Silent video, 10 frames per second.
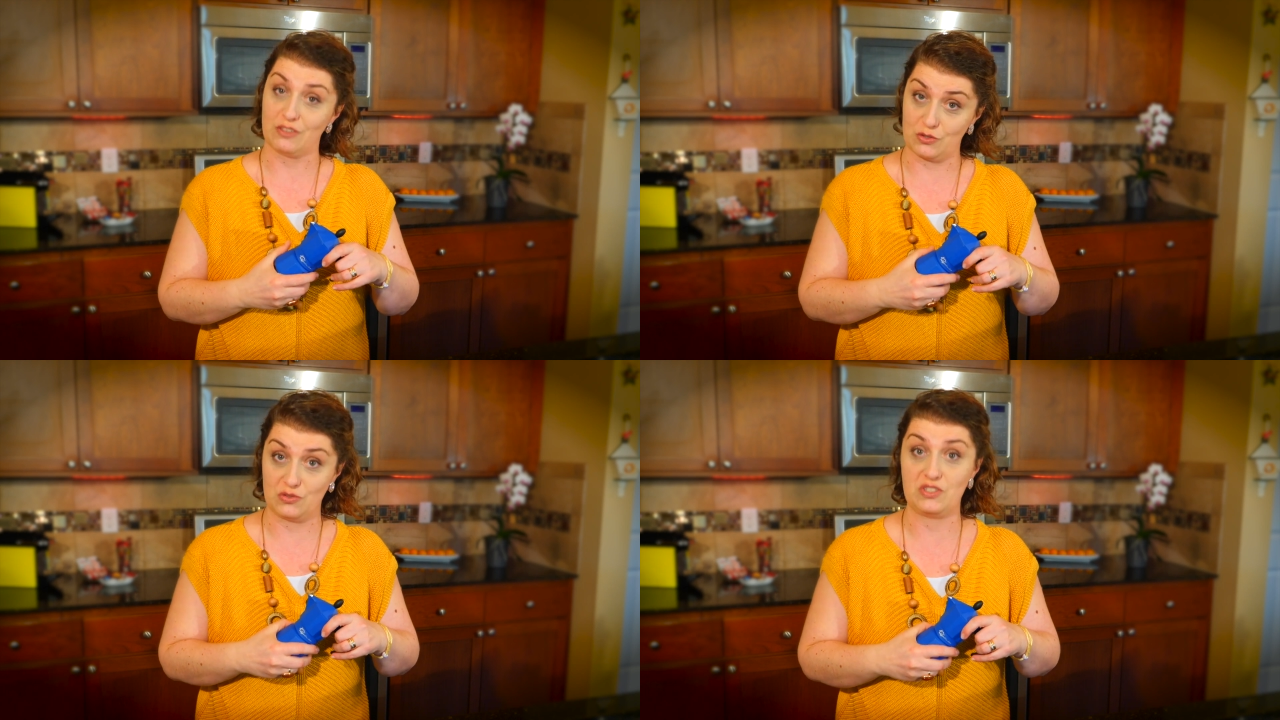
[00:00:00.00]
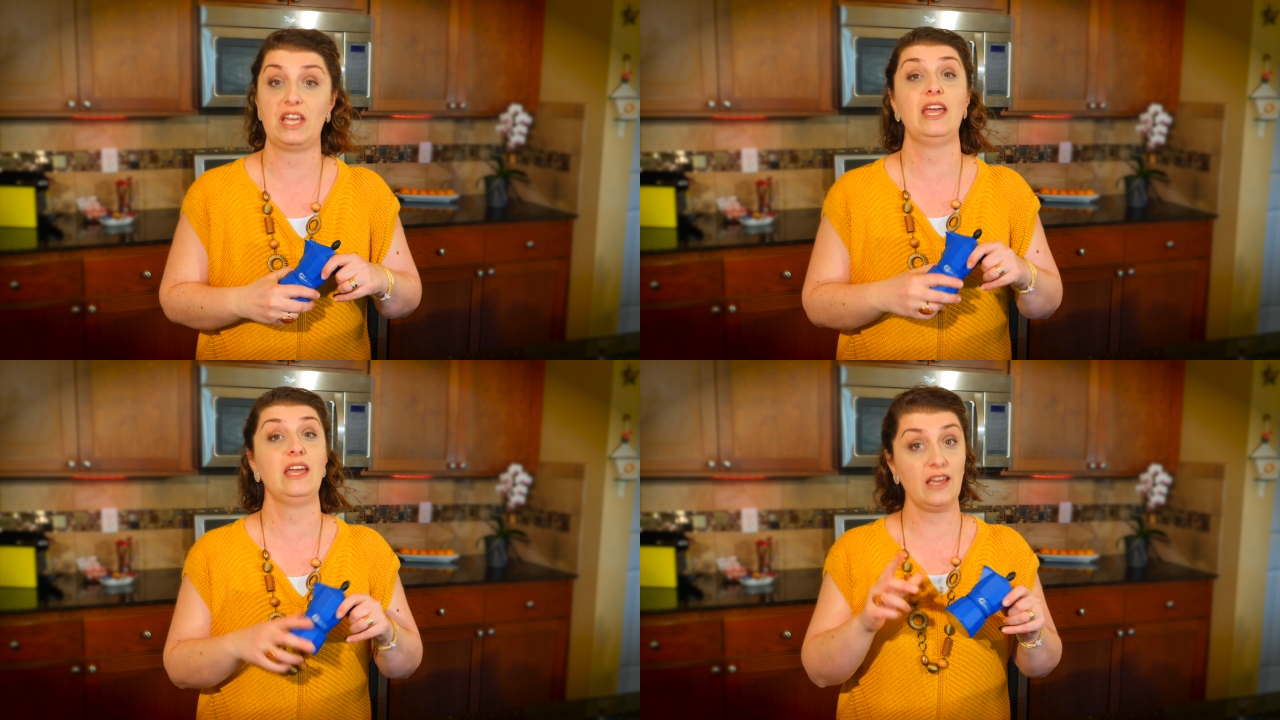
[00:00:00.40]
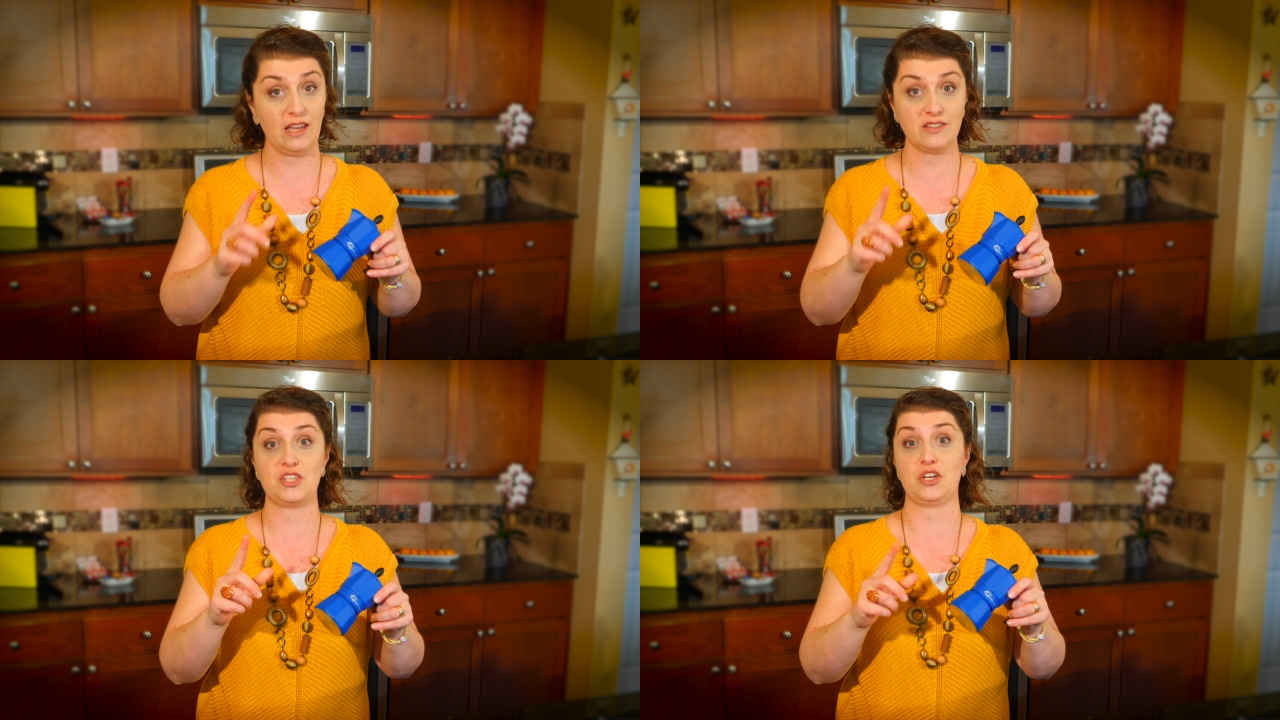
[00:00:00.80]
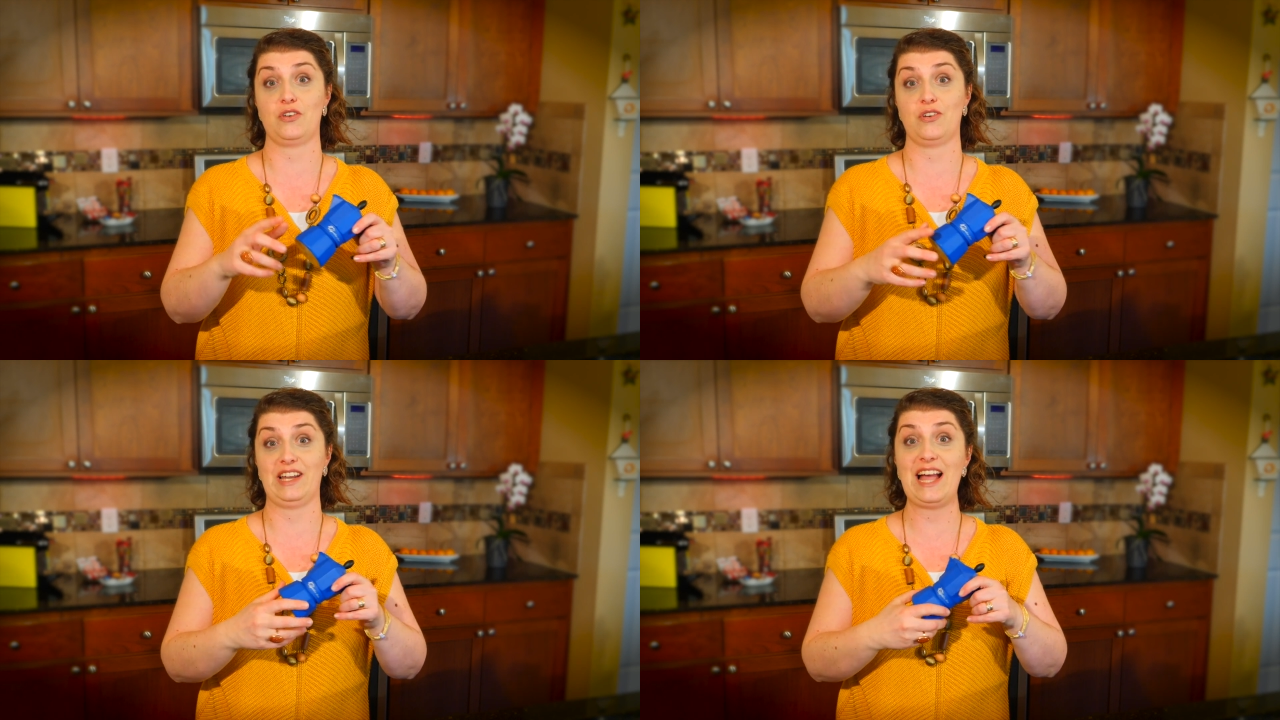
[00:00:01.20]
Today, it's
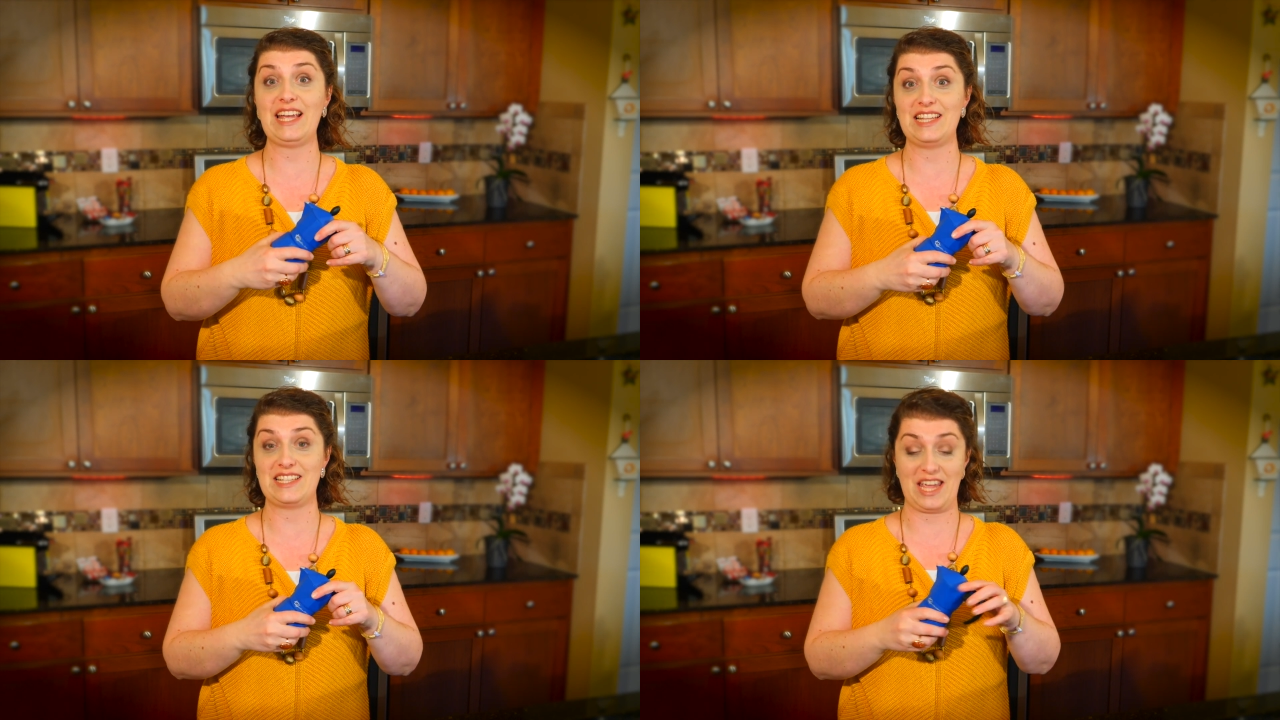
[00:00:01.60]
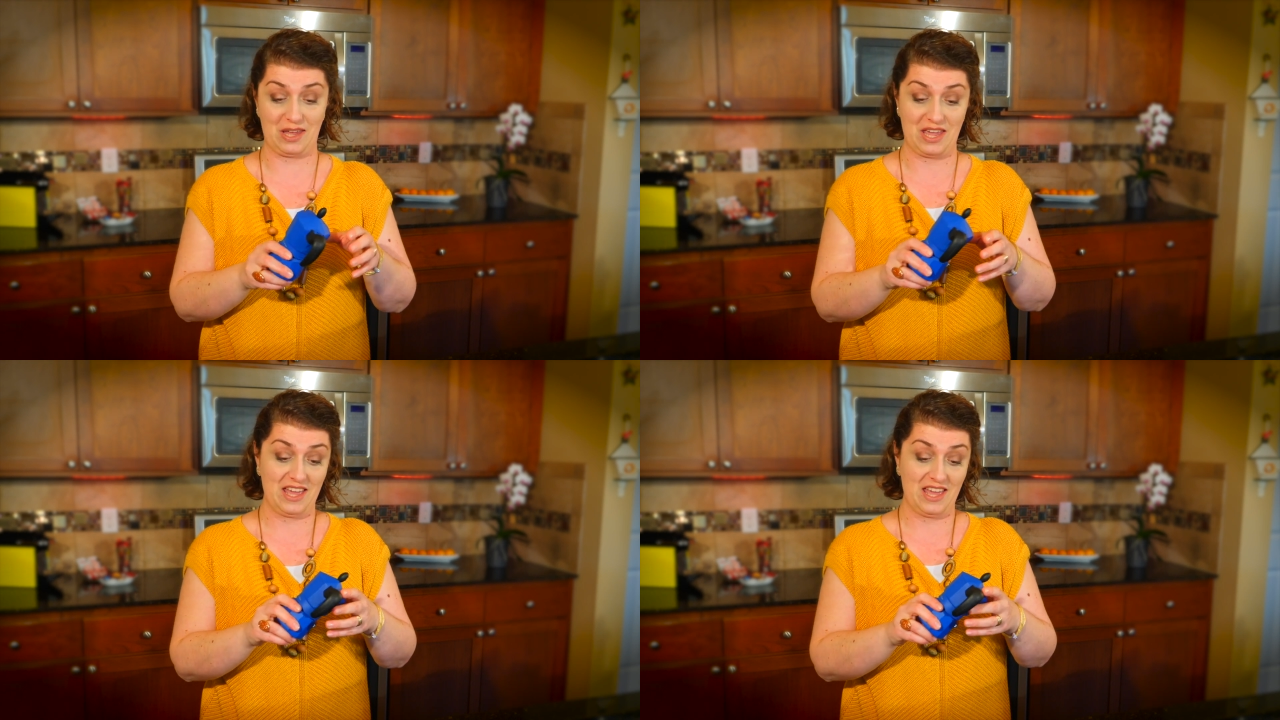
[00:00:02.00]
your lucky day.